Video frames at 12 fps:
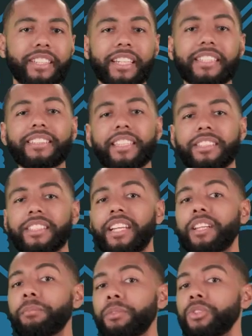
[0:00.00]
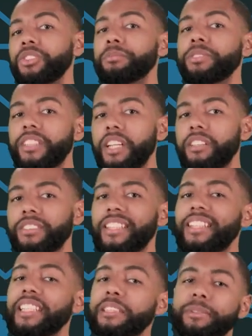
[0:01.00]
to get attention and amuse themselves at
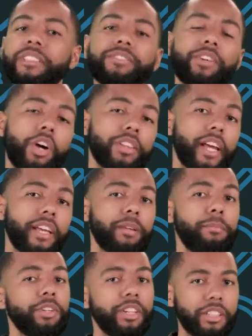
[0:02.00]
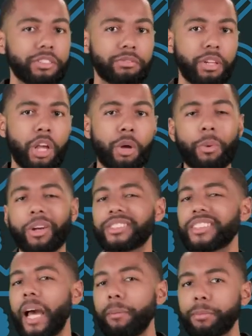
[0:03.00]
the expense of online communities, while
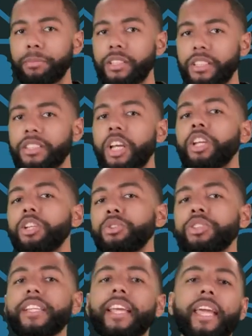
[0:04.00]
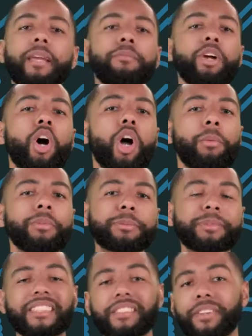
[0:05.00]
cyberbullies usually aim to harm a
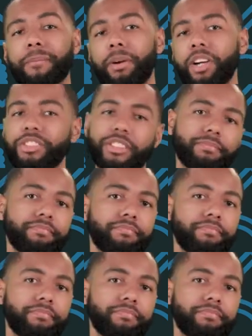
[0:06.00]
specific person.